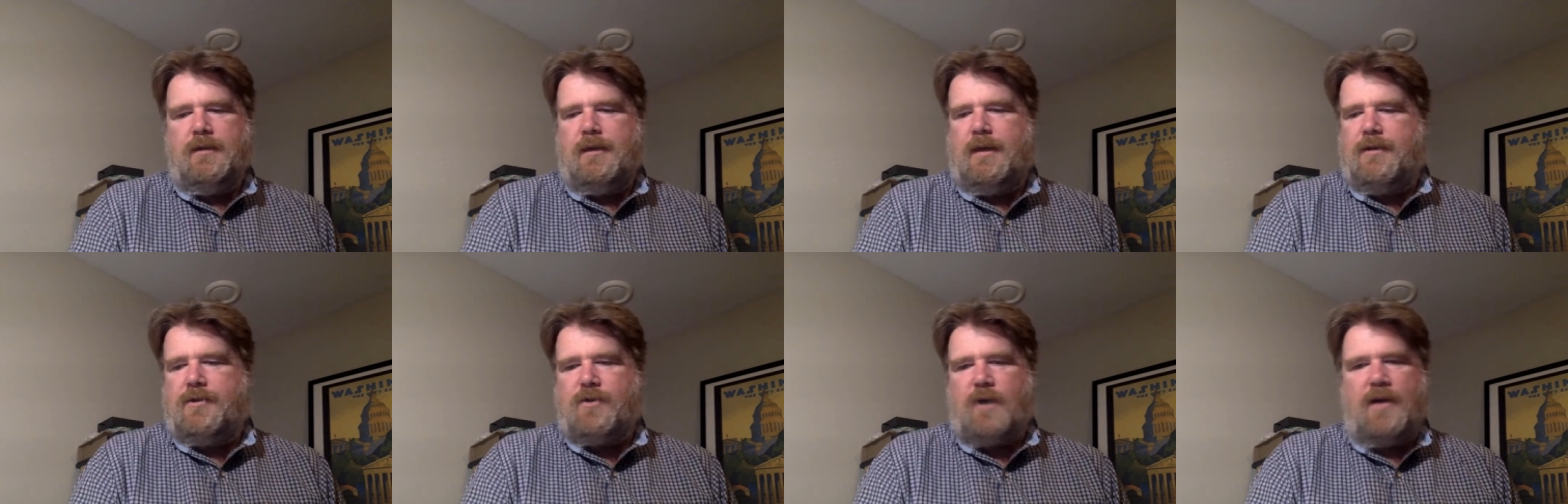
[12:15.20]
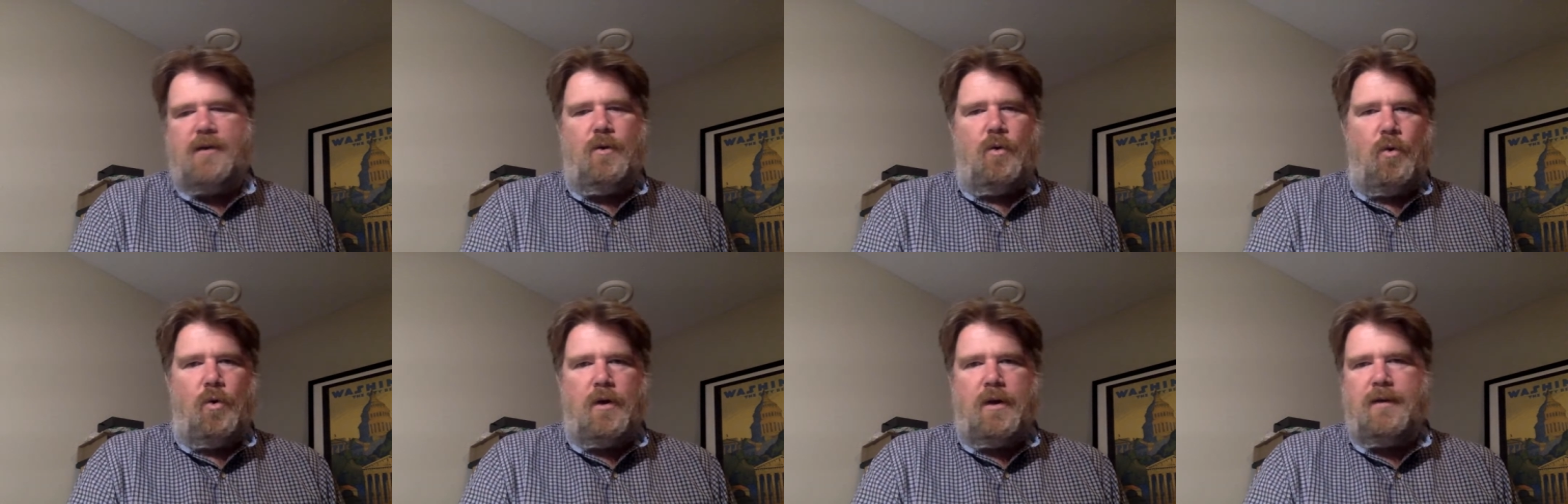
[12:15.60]
trying to
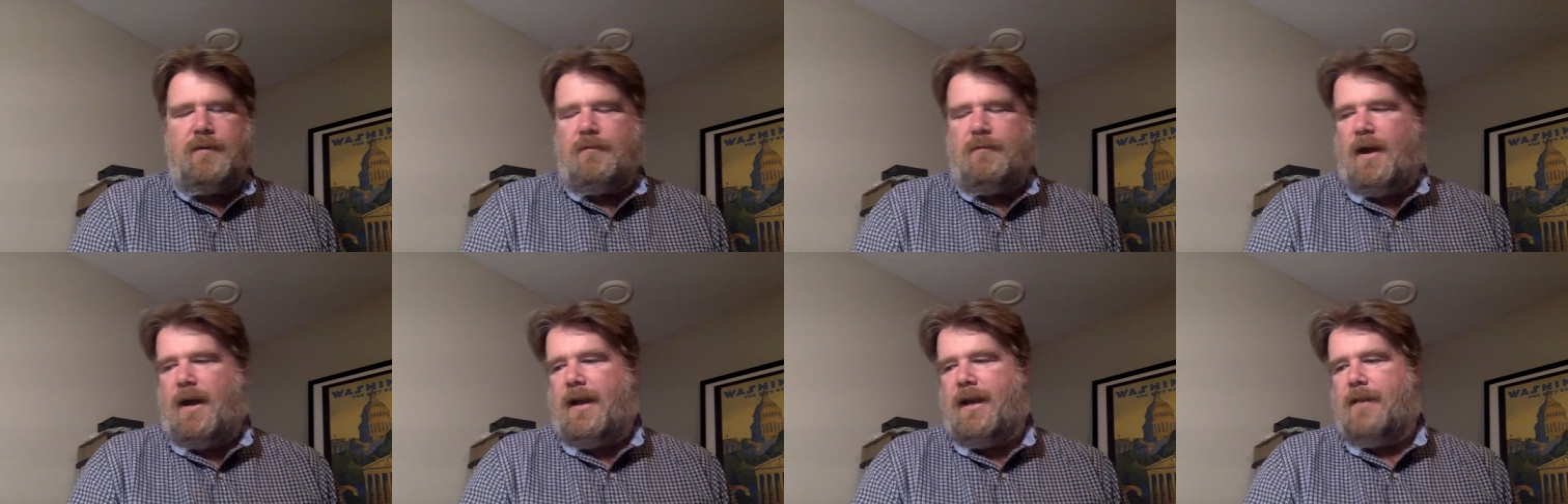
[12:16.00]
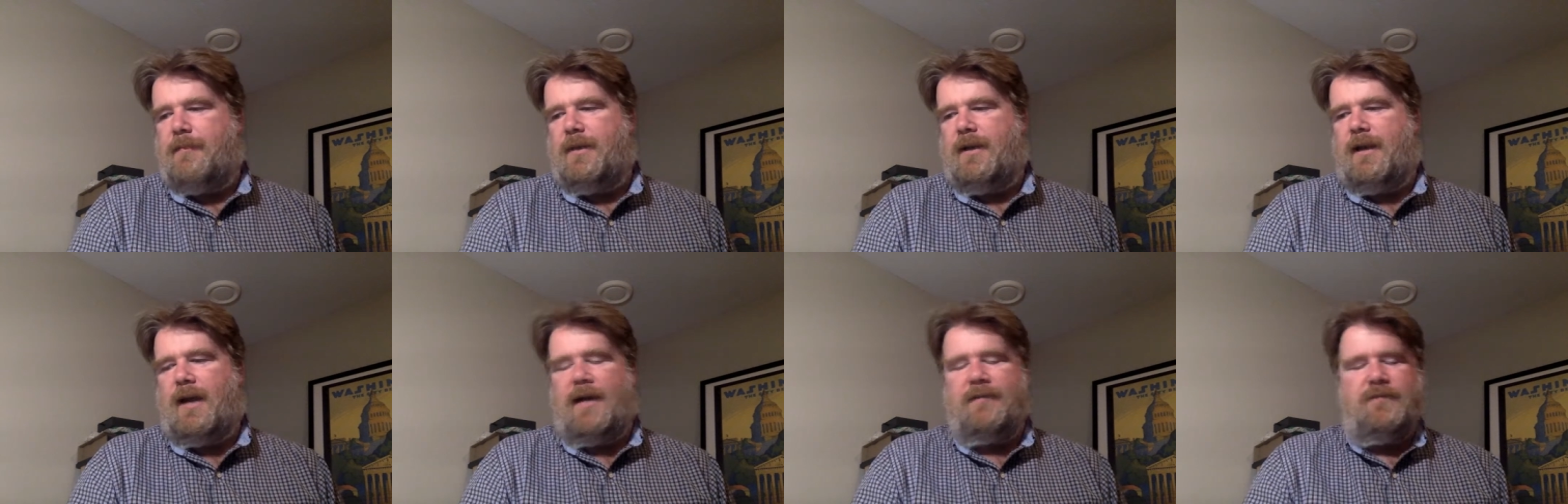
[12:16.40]
hoard it, right? I
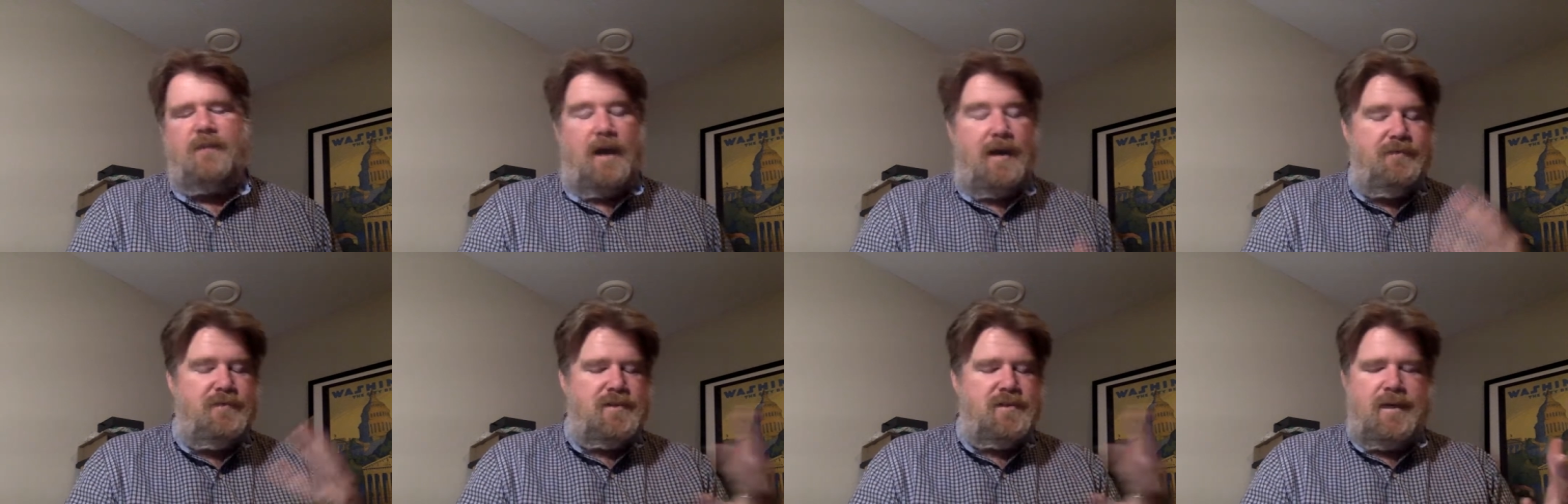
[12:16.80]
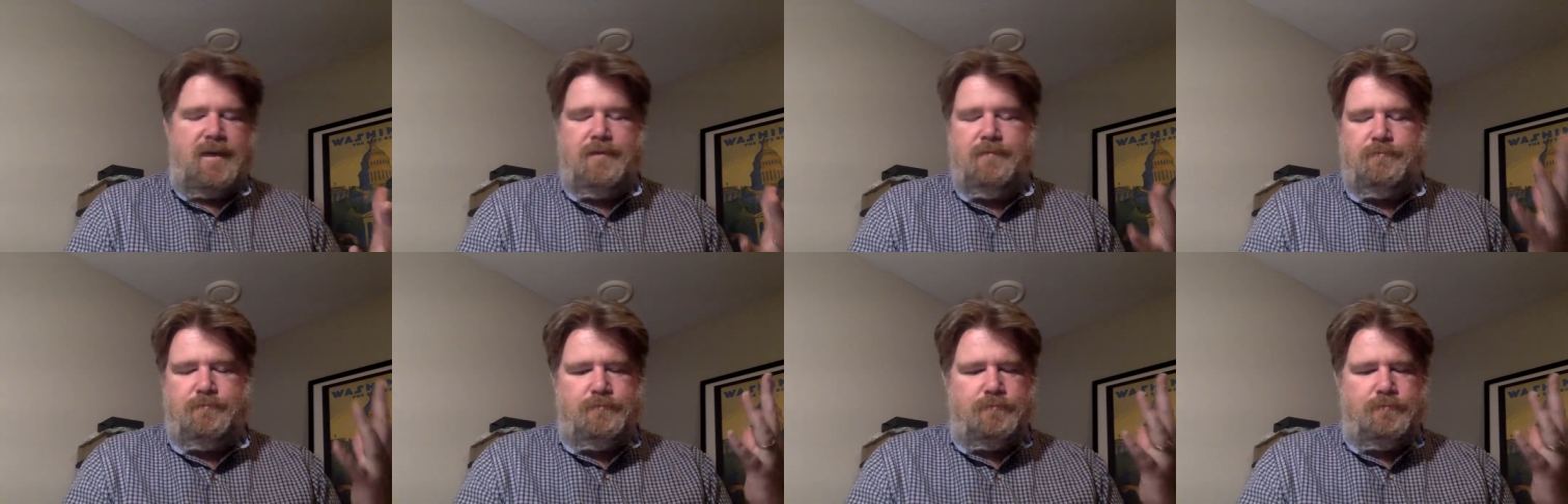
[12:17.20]
mean, I've said